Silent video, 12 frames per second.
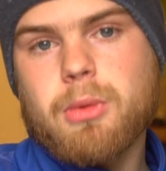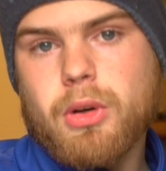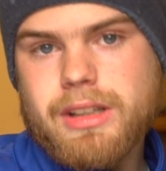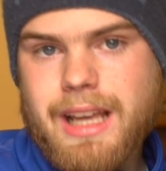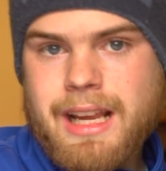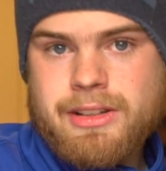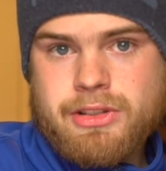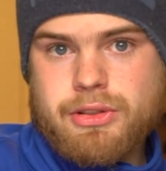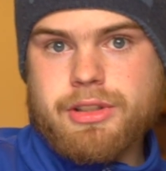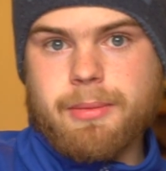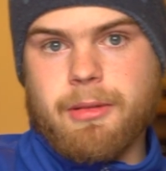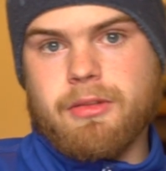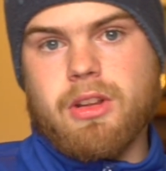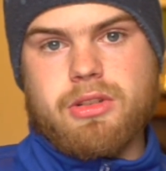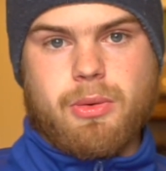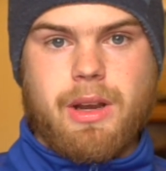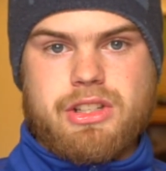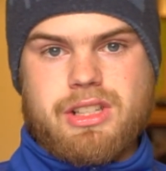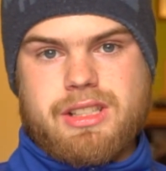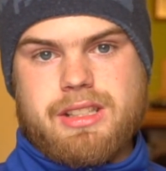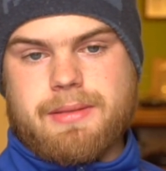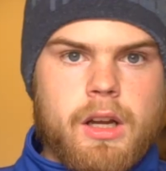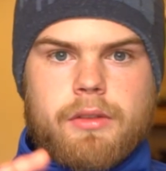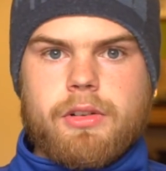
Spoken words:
I'm going to answer some of those questions.